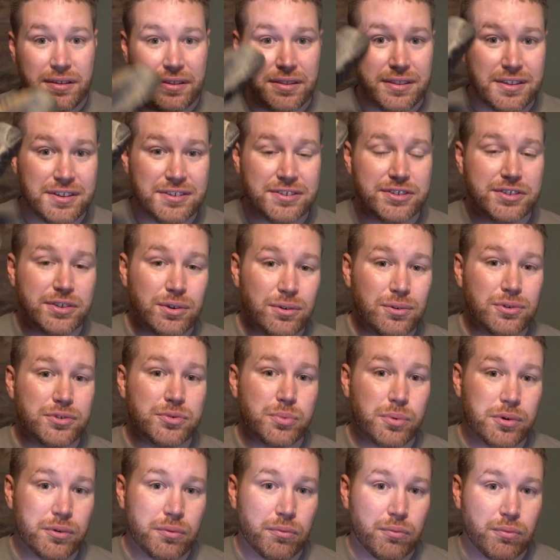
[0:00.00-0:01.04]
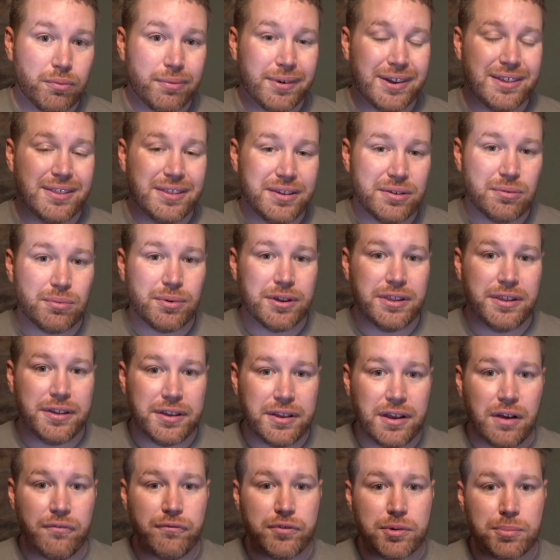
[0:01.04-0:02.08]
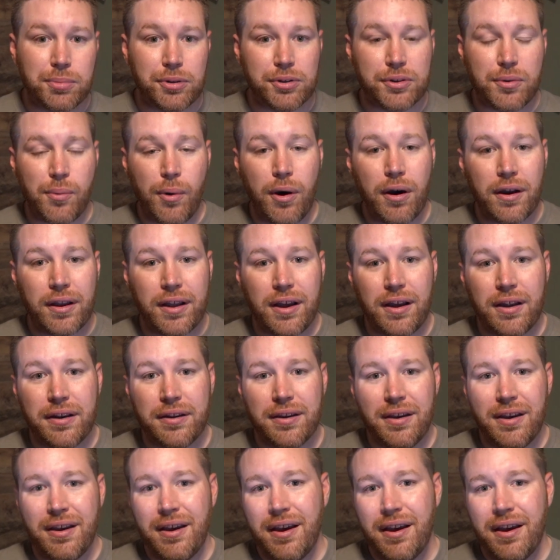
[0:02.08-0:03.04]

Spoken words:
these soles were really, really comfortable to walk on.